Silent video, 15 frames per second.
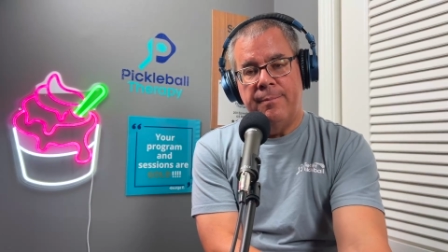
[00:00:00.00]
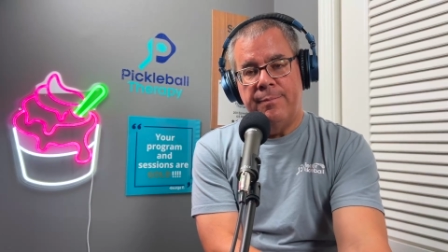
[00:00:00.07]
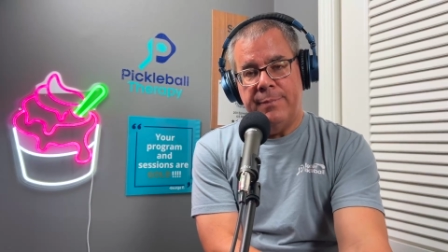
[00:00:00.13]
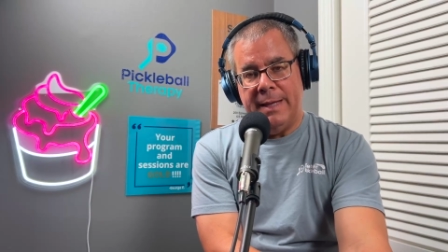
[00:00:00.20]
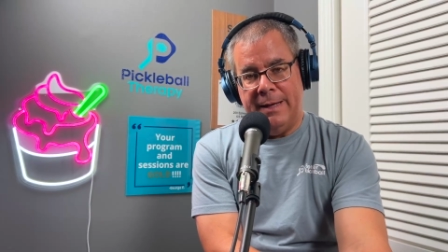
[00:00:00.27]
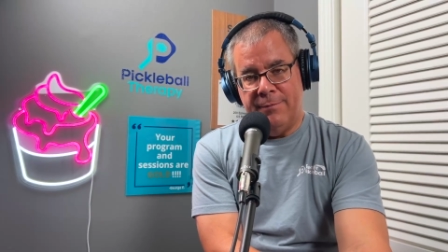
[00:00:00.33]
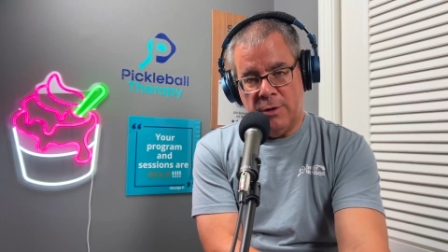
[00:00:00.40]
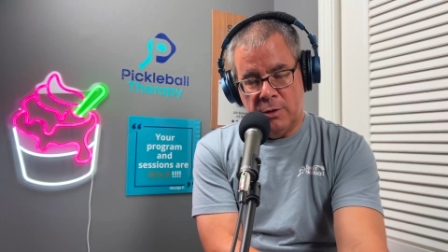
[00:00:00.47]

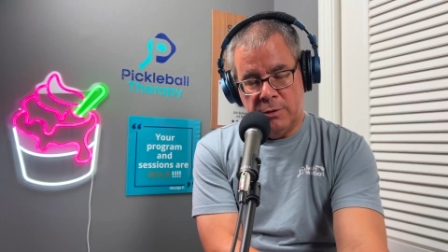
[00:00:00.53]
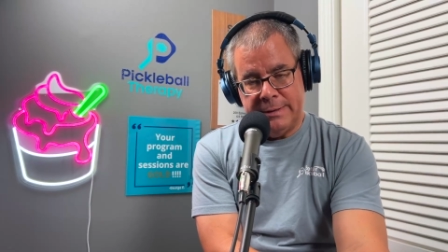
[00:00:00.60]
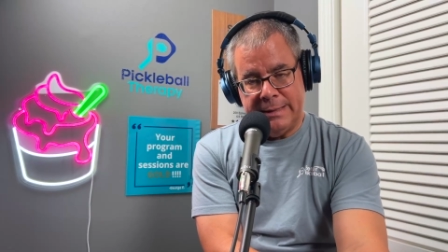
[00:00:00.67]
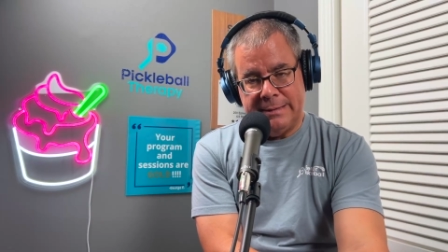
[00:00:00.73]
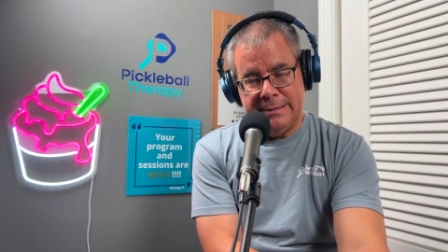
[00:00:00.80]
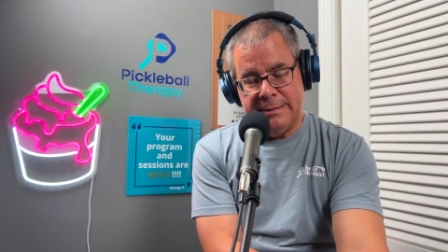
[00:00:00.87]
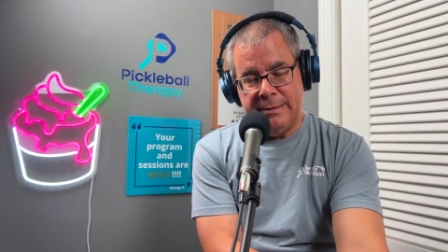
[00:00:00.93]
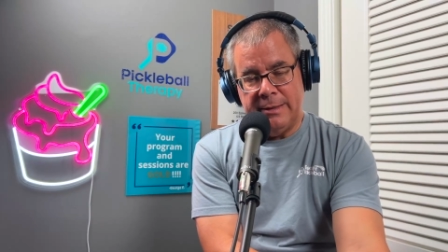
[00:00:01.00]
If those
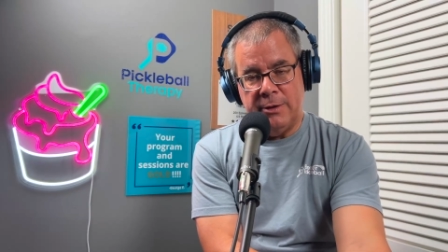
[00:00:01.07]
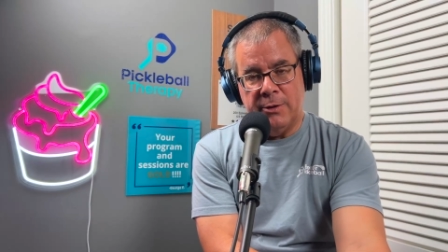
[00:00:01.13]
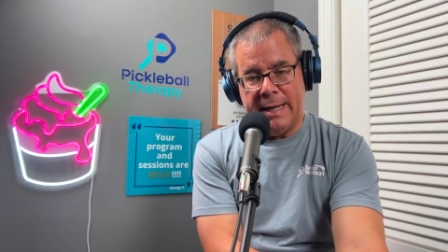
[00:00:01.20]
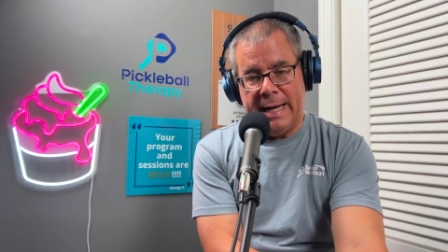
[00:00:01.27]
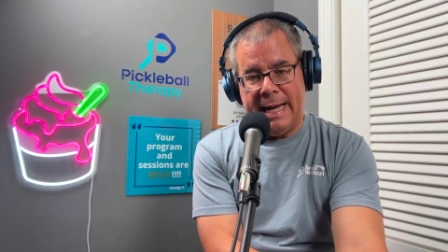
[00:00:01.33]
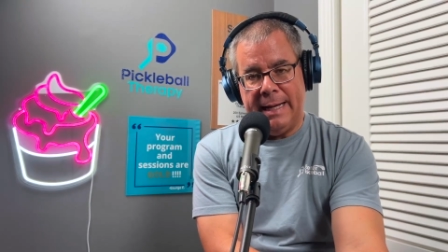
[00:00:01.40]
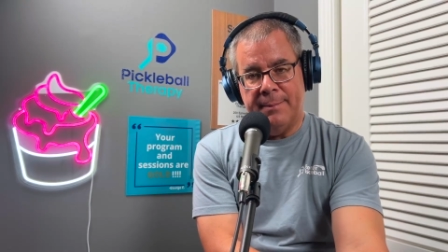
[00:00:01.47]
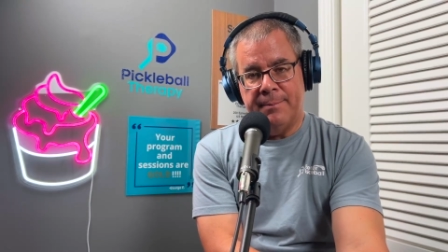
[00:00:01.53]
exist in your
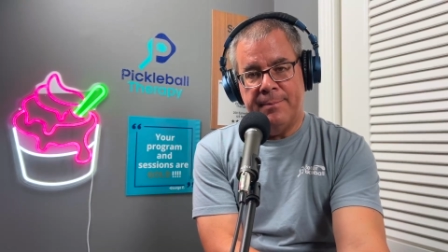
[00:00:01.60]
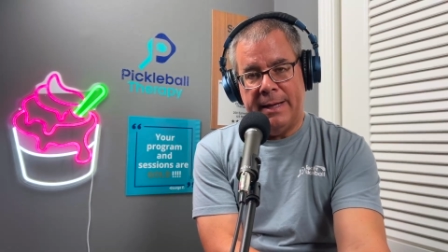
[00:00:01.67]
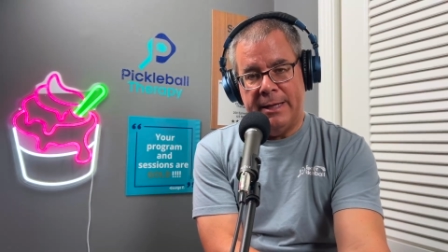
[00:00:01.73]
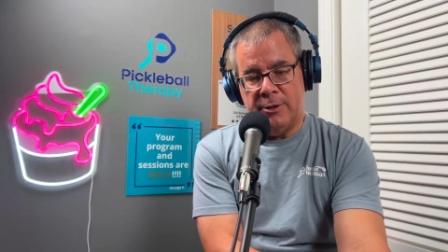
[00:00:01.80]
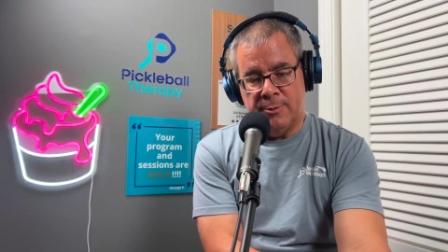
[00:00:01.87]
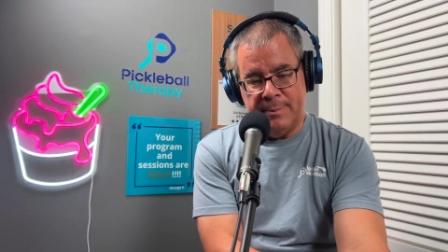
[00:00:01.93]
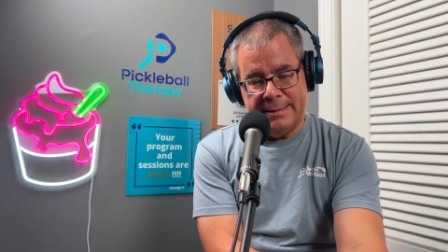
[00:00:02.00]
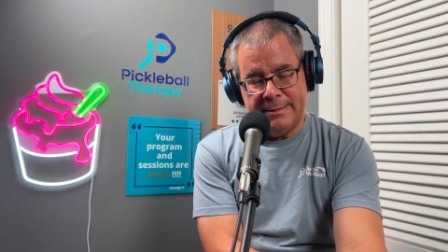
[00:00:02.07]
game and
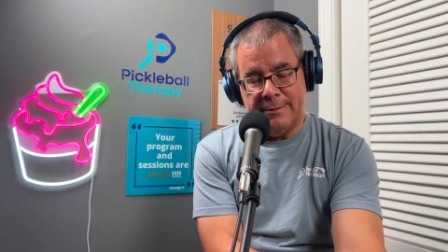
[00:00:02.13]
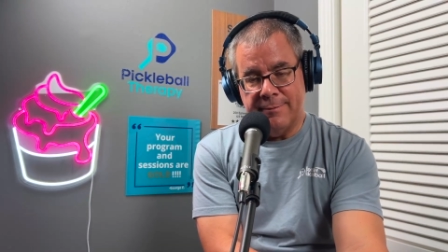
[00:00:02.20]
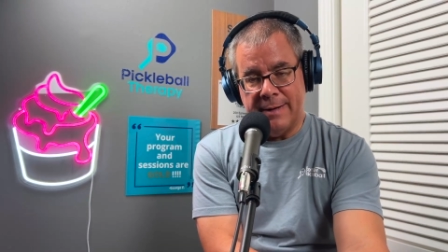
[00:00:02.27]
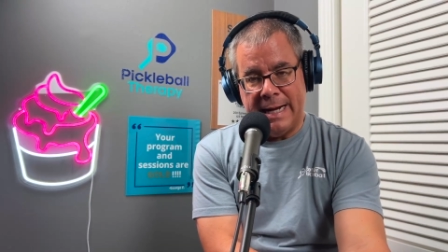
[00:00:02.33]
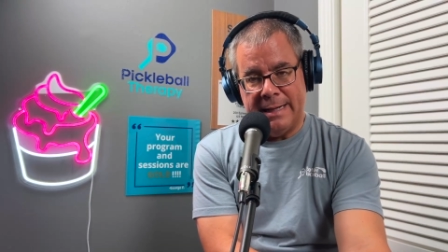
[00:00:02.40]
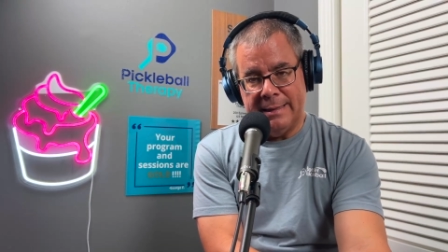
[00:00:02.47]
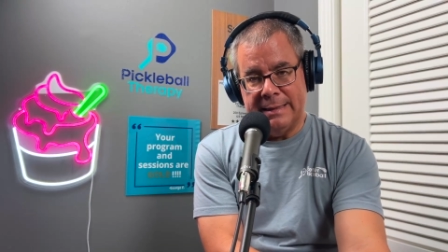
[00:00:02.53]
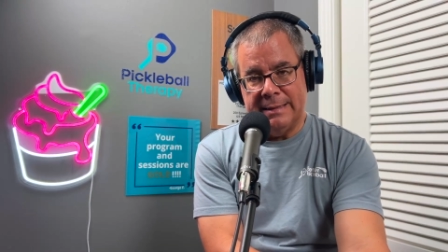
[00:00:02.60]
you're missing
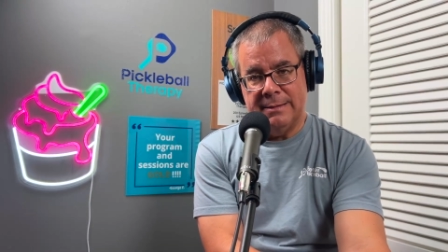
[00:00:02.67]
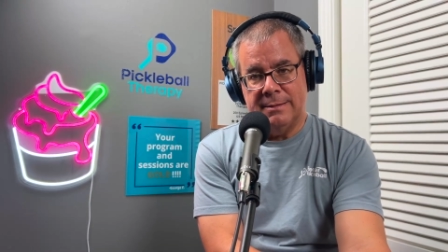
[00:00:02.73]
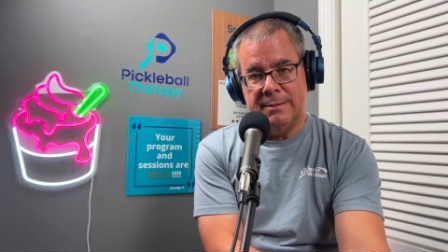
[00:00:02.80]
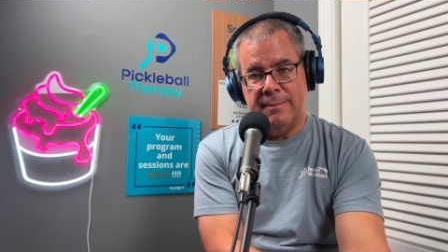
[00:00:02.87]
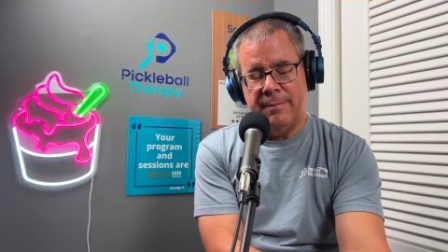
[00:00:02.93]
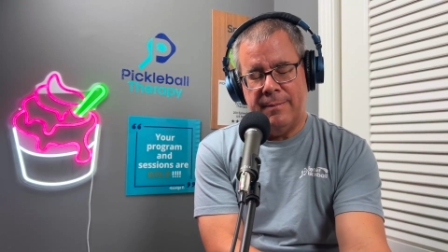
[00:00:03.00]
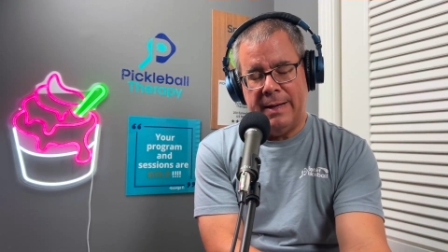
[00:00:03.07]
volleys,